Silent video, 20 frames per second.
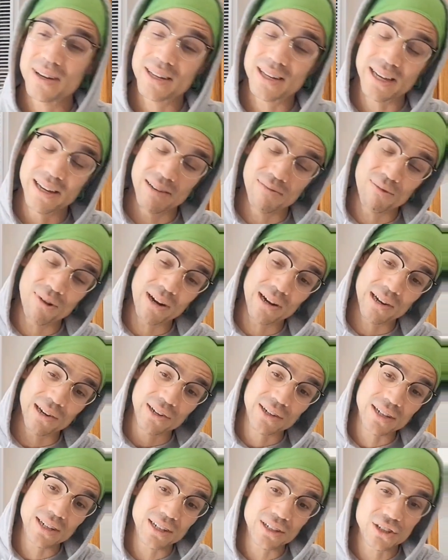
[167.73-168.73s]
fucking
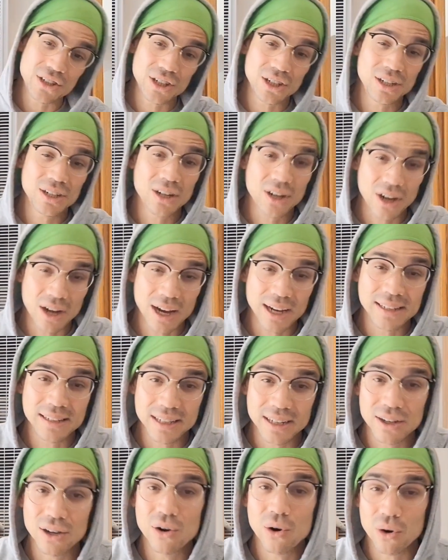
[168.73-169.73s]
regular kitchen. No, I
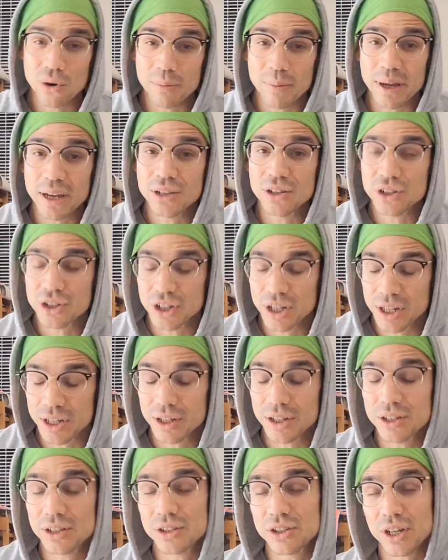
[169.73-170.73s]
did gourmet shit.
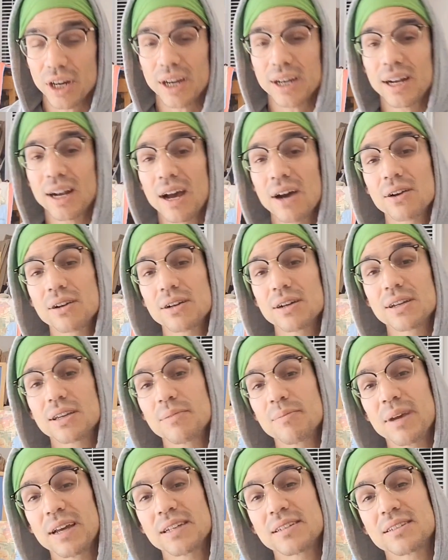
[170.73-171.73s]
You can check it out,
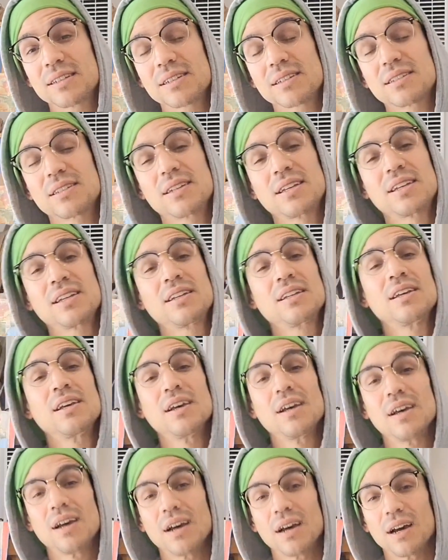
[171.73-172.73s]
Cookie Man 16.
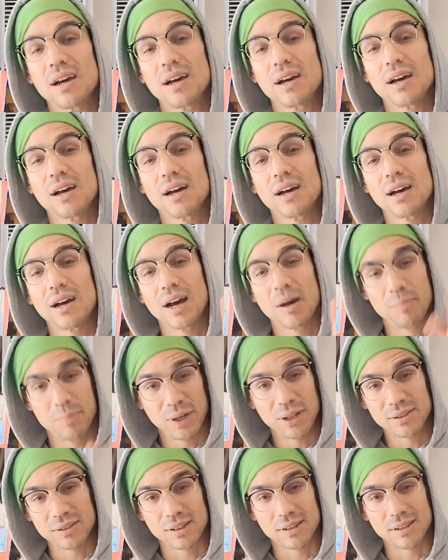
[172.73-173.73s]
I
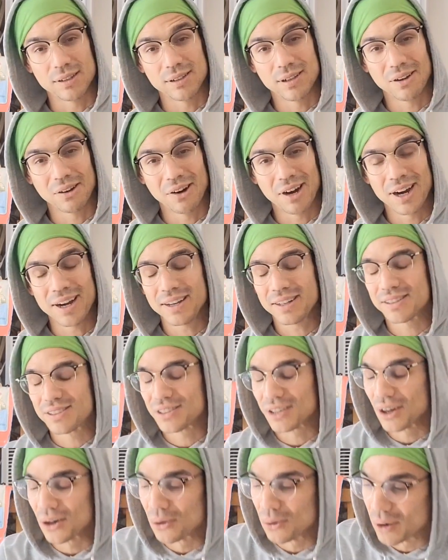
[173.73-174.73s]
built it. All right,
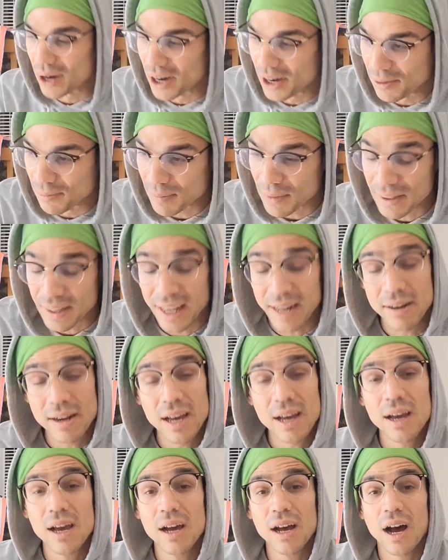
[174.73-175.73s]
so
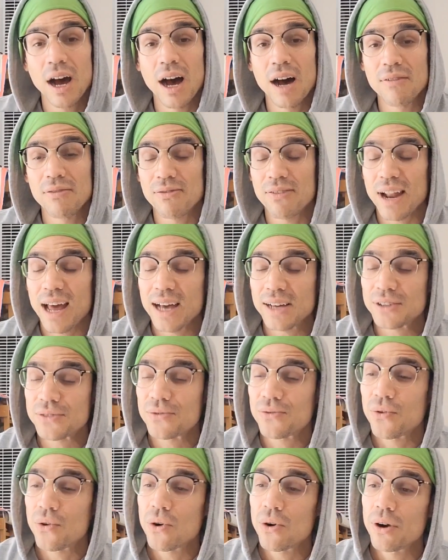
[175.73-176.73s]
then flash
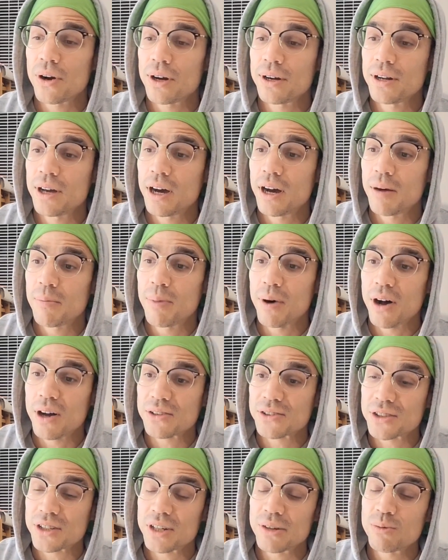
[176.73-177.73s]
forward,
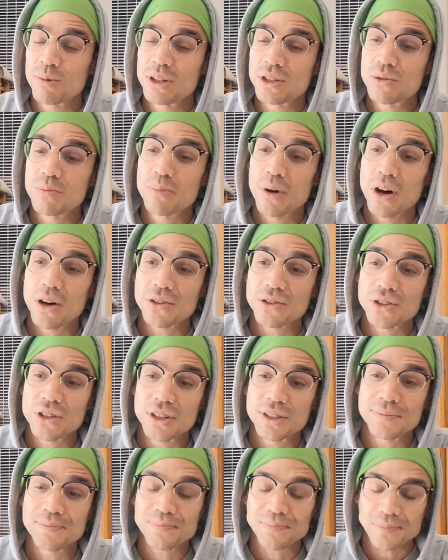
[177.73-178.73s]
went to
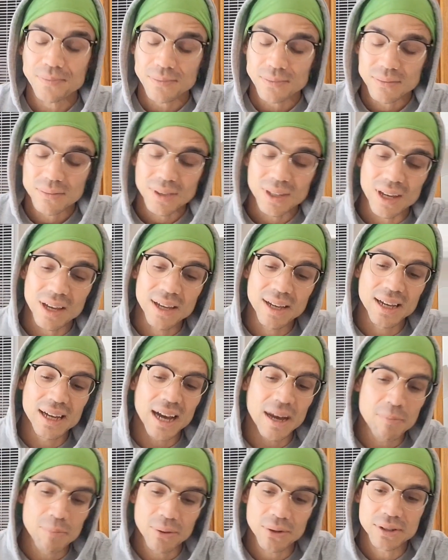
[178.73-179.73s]
Boston,
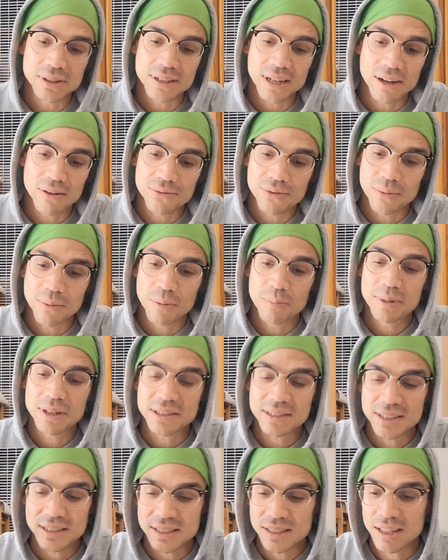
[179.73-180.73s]
got burnt out from the
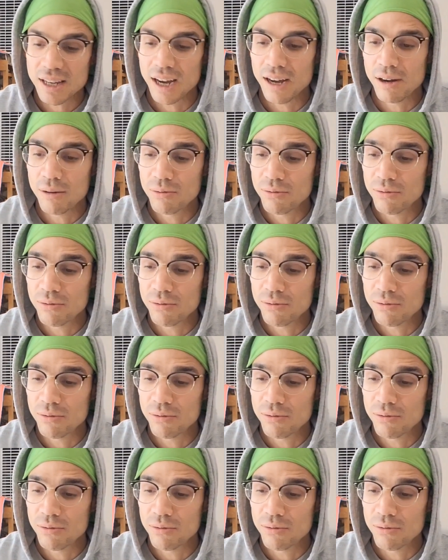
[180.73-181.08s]
business,